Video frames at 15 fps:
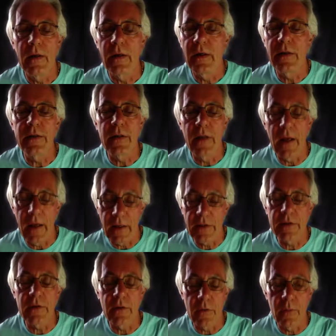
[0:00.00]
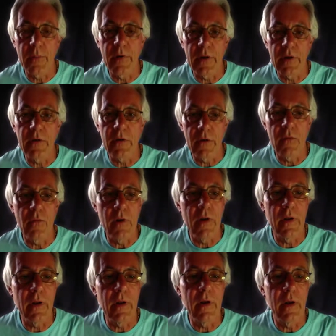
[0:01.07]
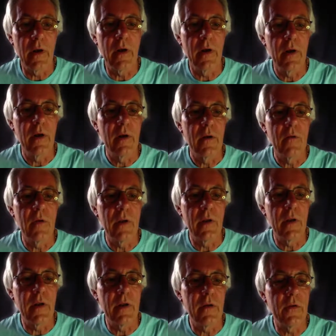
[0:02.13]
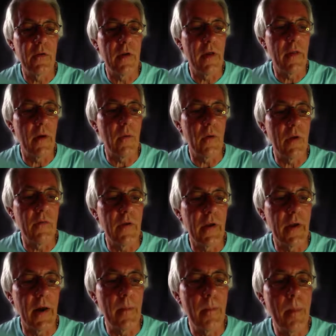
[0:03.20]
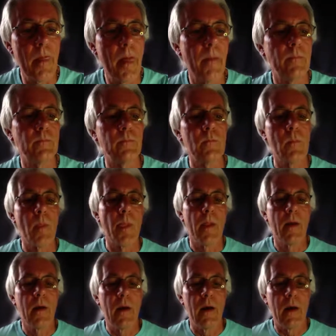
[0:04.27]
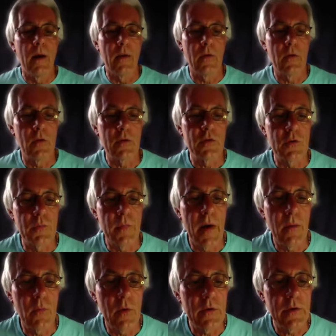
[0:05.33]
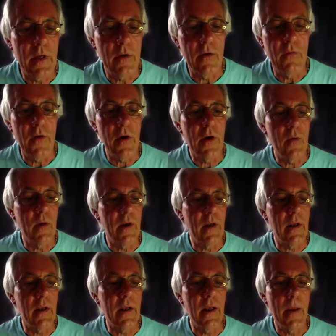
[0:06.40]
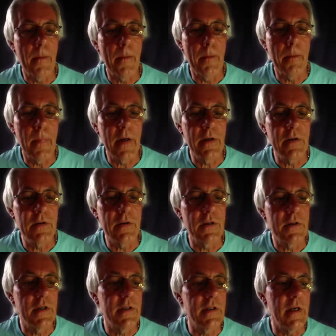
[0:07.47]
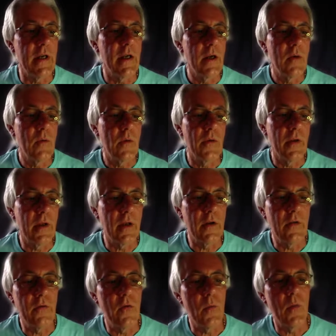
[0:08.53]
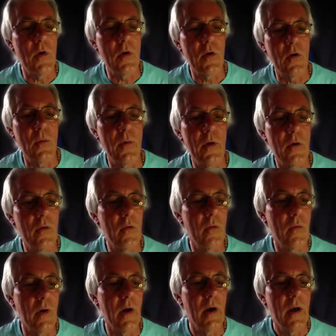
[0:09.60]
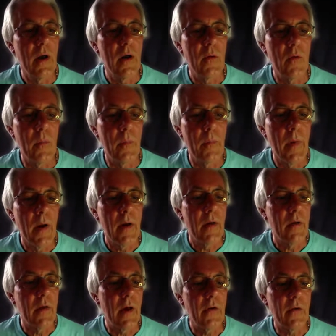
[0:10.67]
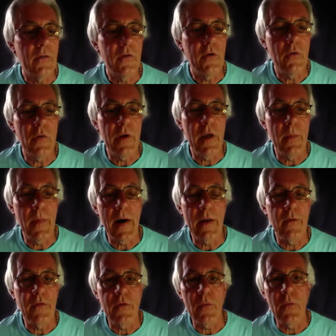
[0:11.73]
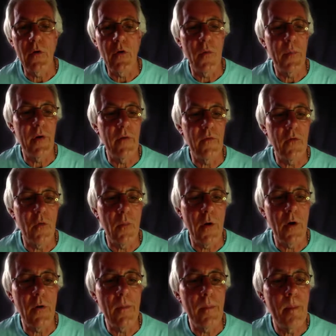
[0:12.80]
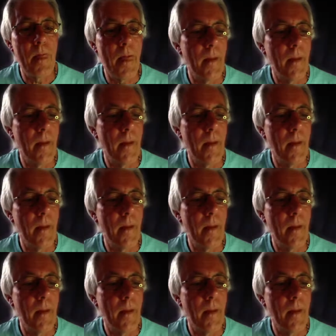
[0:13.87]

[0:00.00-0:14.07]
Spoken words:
It's an excellent picture. You really need to see that one if you can. And of course, as Ben will tell you very quickly, Manchester City were the English football club who had a 2-year ban from European football.